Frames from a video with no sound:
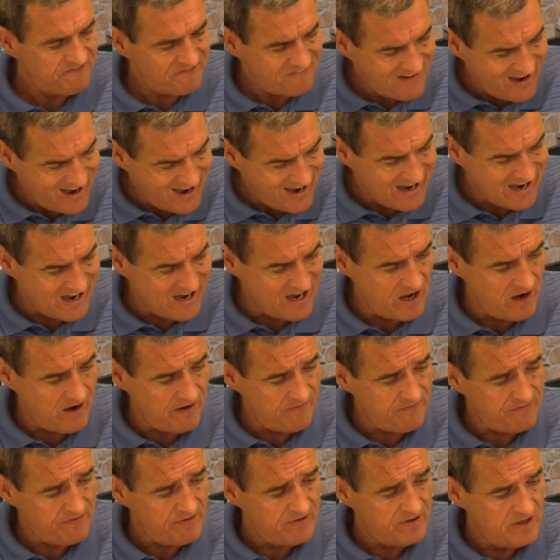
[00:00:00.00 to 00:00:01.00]

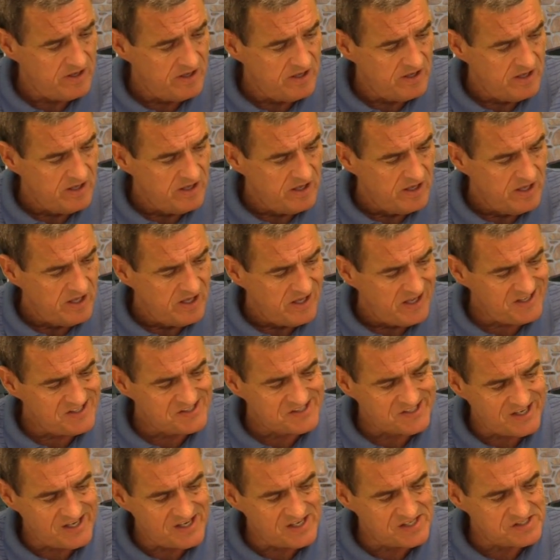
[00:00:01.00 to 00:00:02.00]
5, he
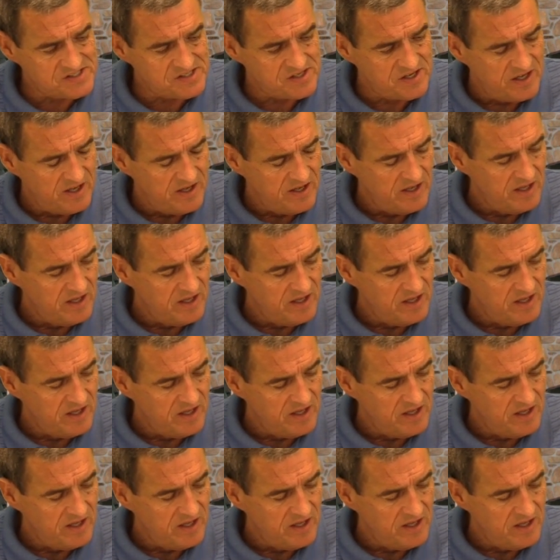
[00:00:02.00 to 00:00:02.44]
says,